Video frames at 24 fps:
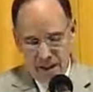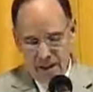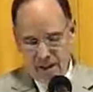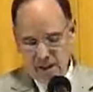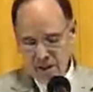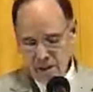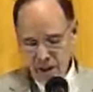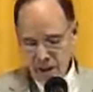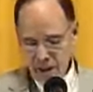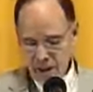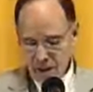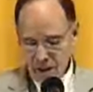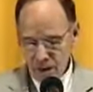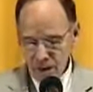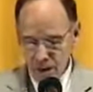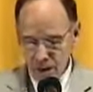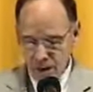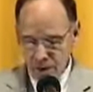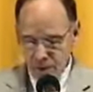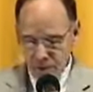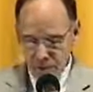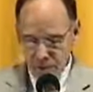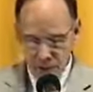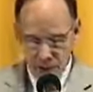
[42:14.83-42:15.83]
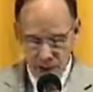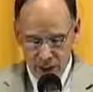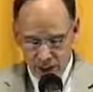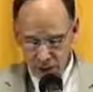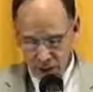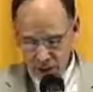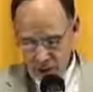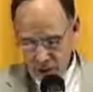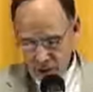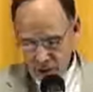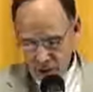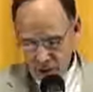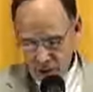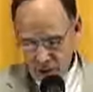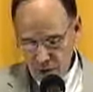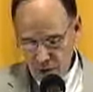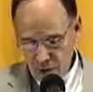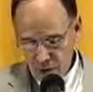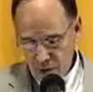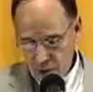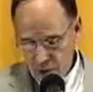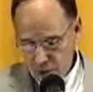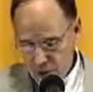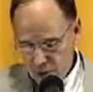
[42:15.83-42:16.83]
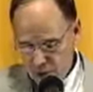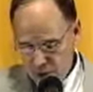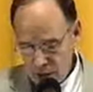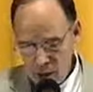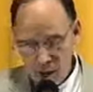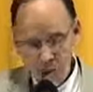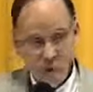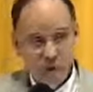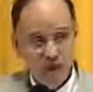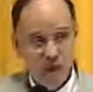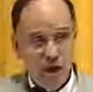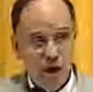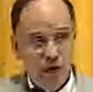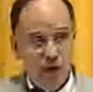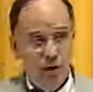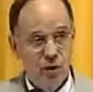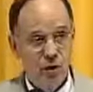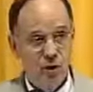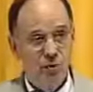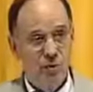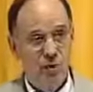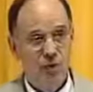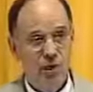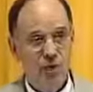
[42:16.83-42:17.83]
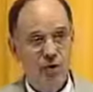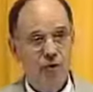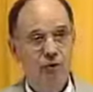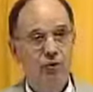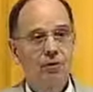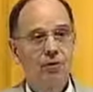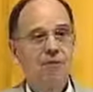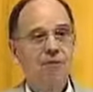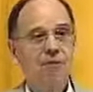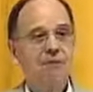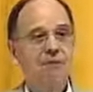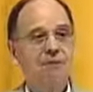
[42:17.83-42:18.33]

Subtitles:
You know, men are kind of blessed in a certain way because they don't talk as much.